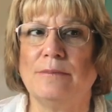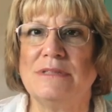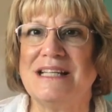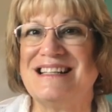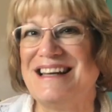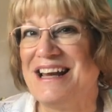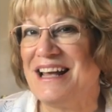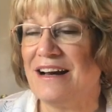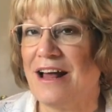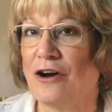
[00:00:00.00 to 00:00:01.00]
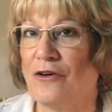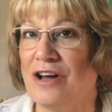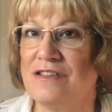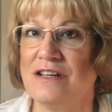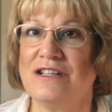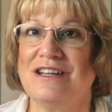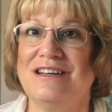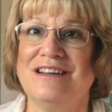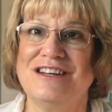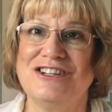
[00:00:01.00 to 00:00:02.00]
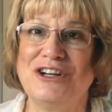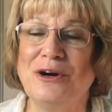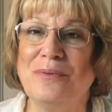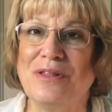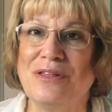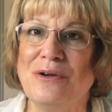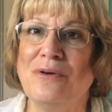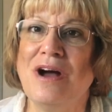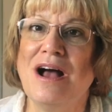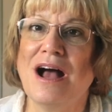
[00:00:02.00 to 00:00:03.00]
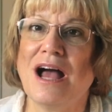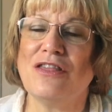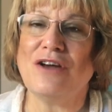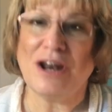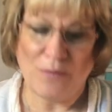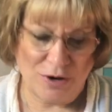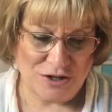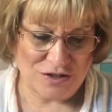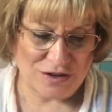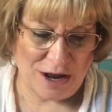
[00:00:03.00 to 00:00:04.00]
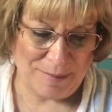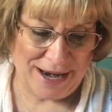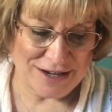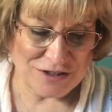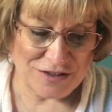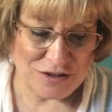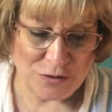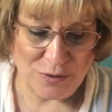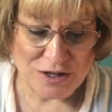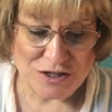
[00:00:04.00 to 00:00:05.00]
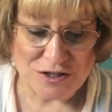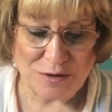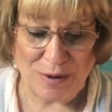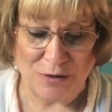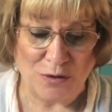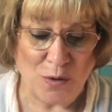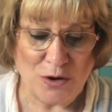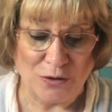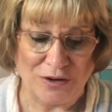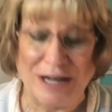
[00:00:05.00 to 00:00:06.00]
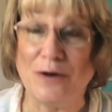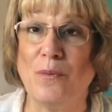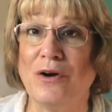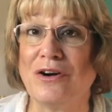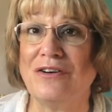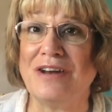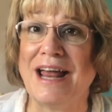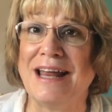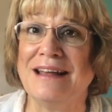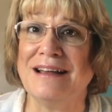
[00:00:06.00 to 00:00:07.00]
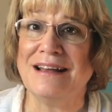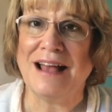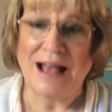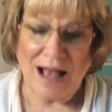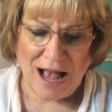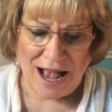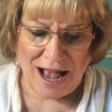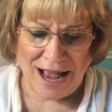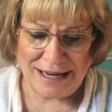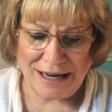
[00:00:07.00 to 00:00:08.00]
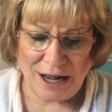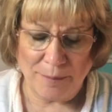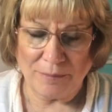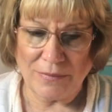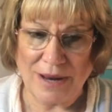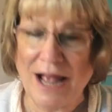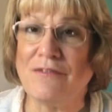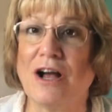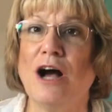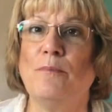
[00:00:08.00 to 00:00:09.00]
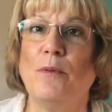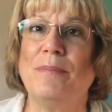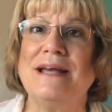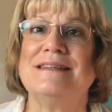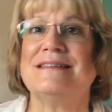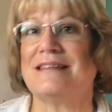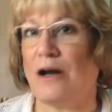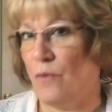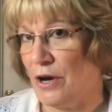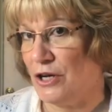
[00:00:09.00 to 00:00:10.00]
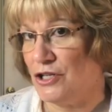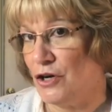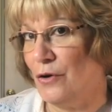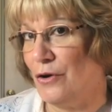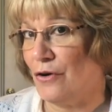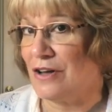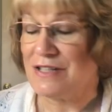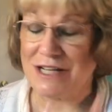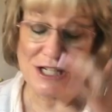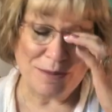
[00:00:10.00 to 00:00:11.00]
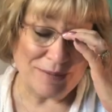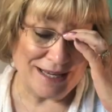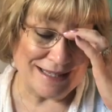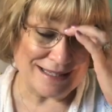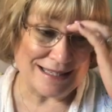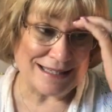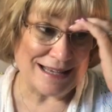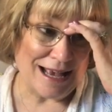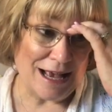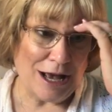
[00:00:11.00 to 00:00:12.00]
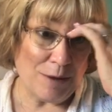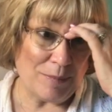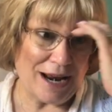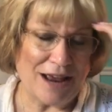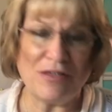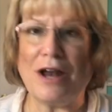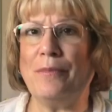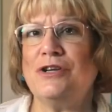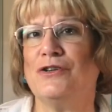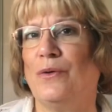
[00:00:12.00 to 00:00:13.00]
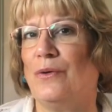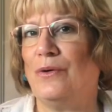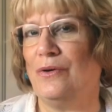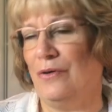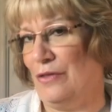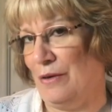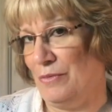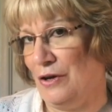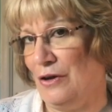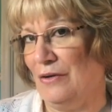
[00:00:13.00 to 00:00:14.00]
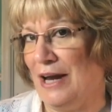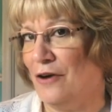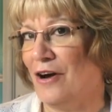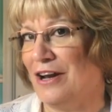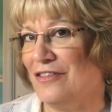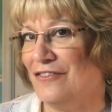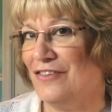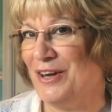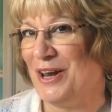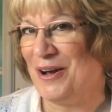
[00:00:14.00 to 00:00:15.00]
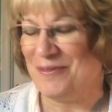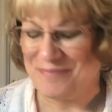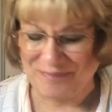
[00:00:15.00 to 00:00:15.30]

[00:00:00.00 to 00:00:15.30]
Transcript: Since I didn't get a lot of cross-stitching done to share with you, I thought I would just answer these questions about Know Your Needleworker tag. I have a couple pieces that I want to show you, cross-stitching pieces, but I thought I would show them to you later on in the video.